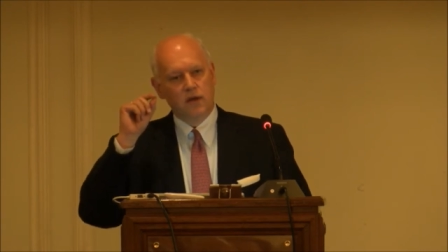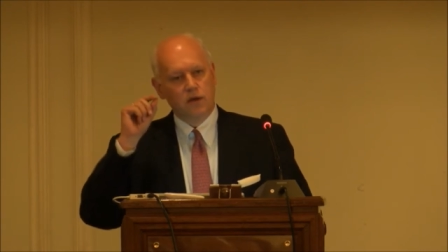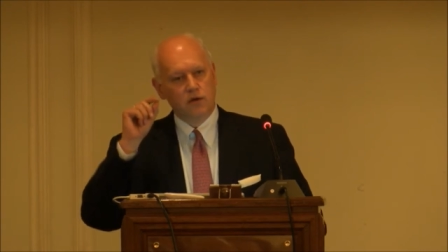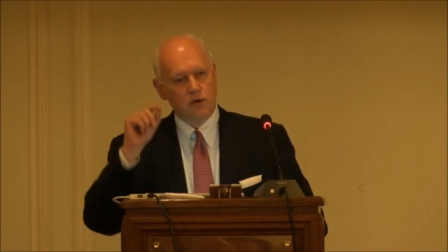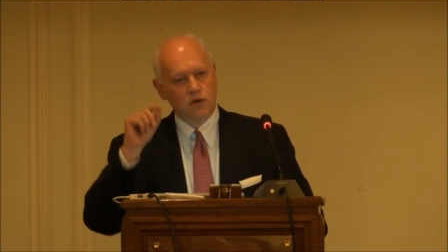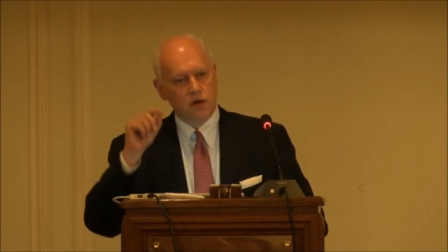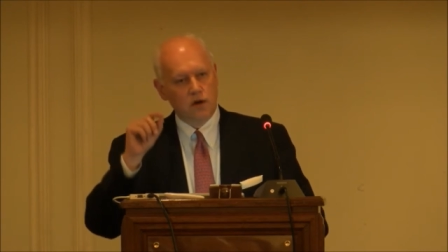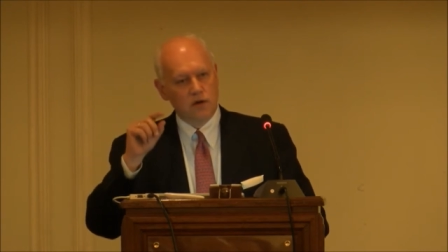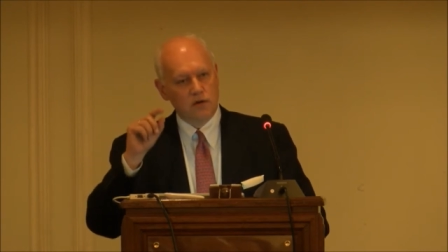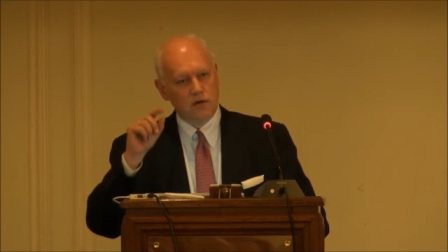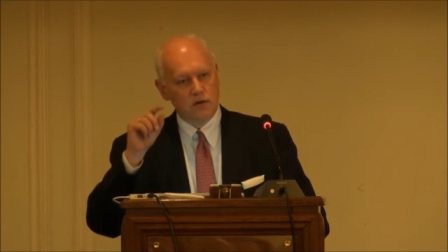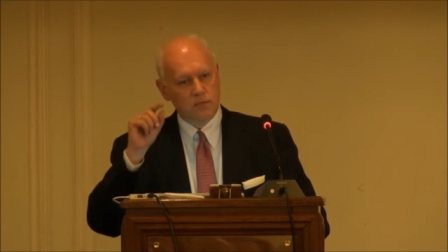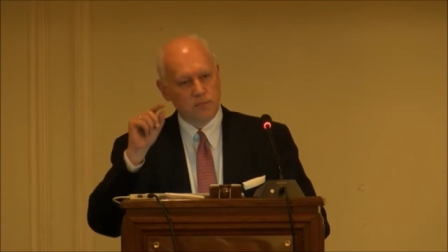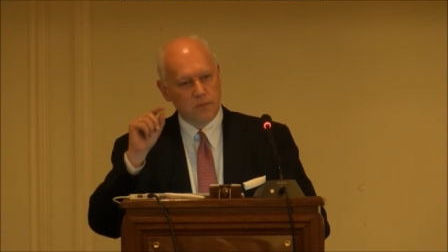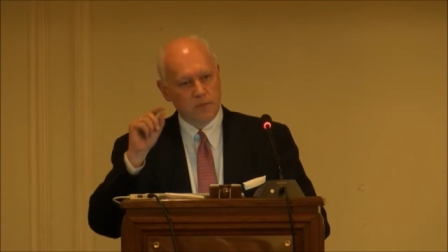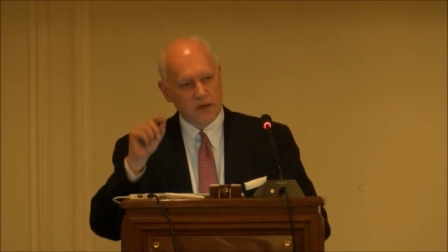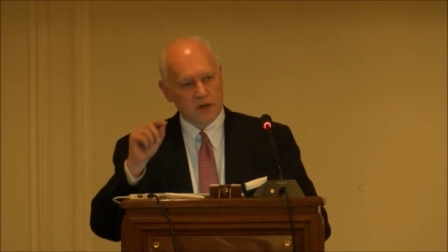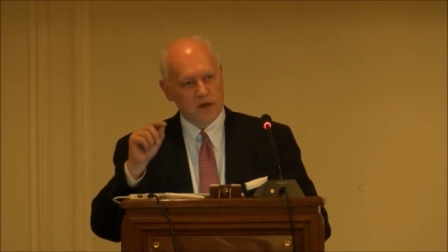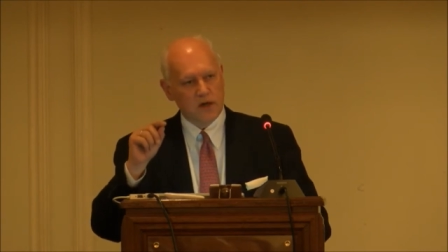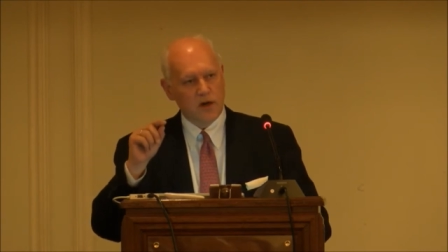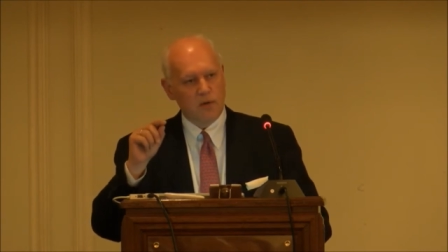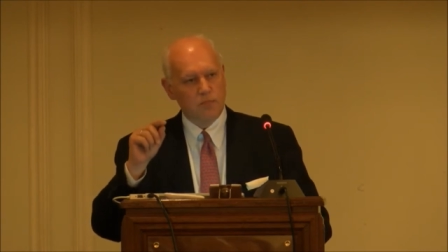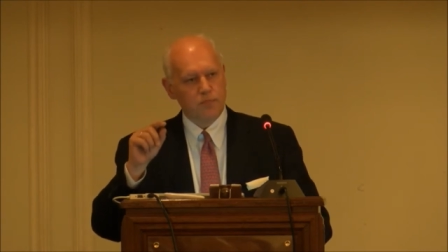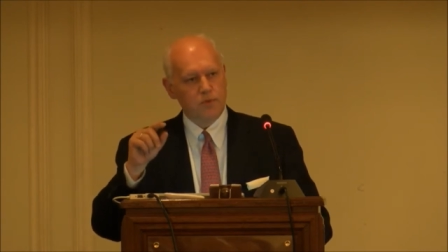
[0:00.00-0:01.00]
you, the
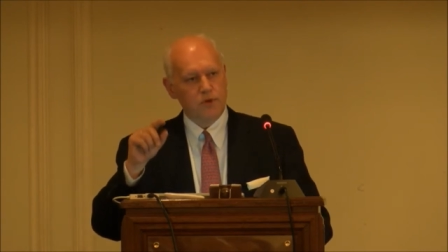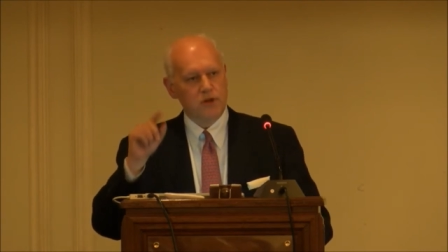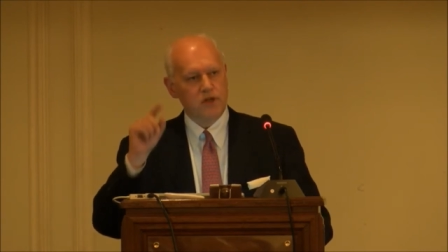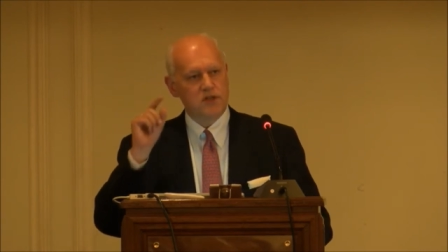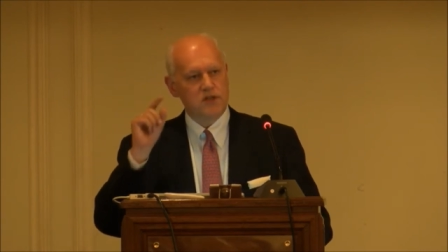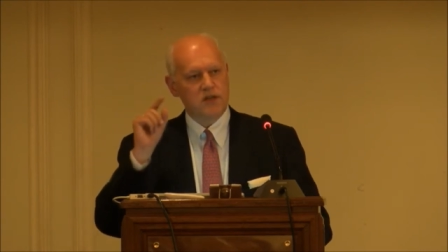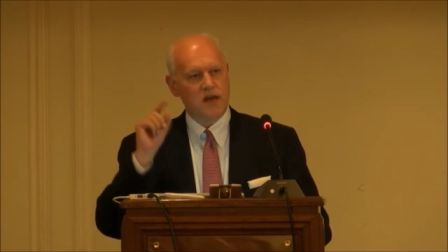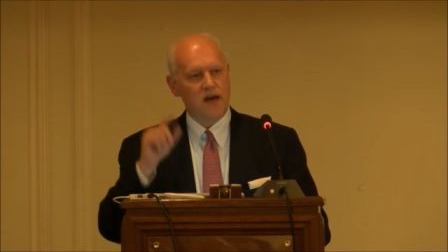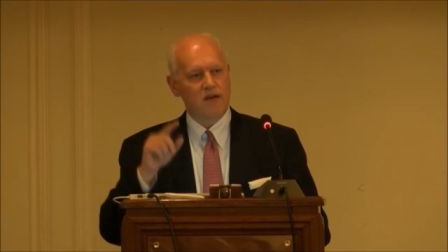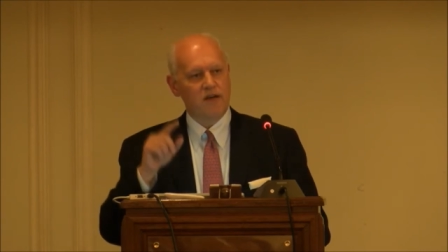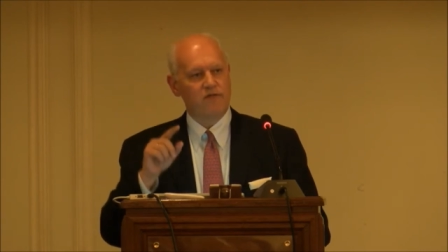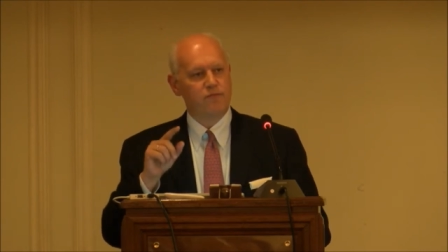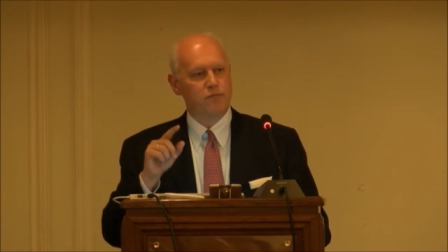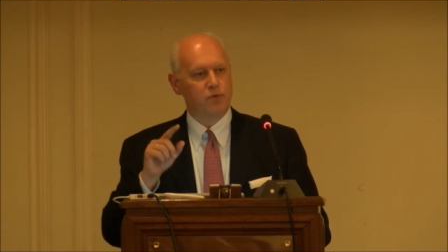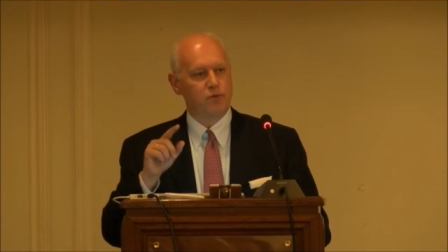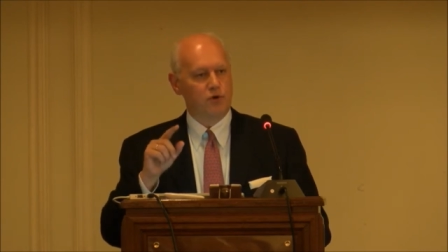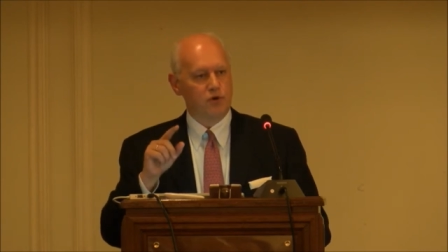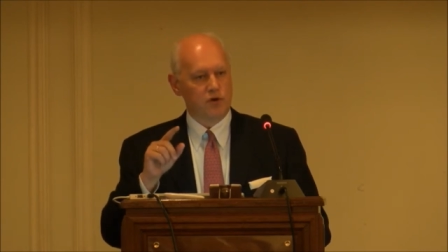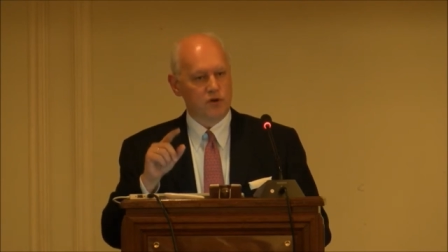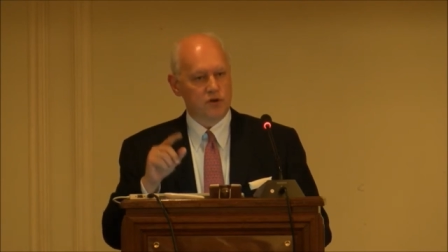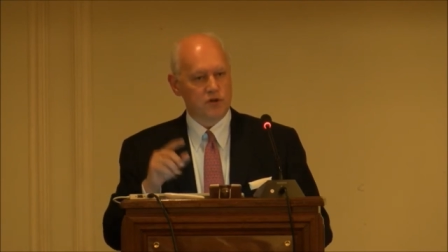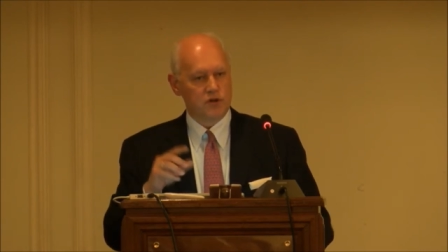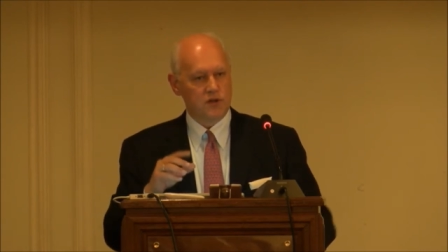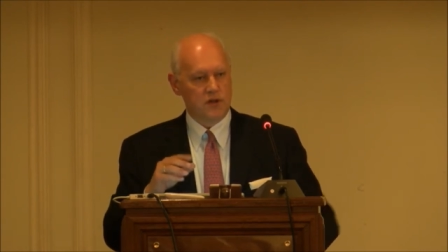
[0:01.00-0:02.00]
big companies have
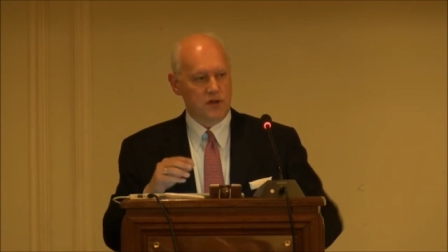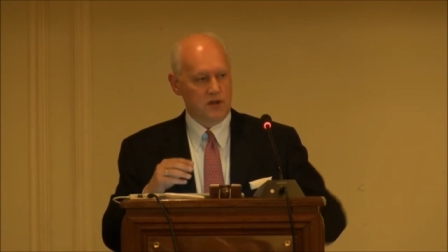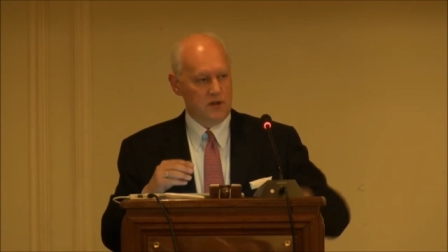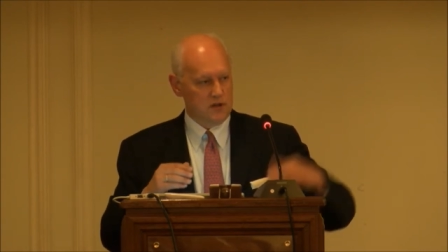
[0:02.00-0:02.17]
boards,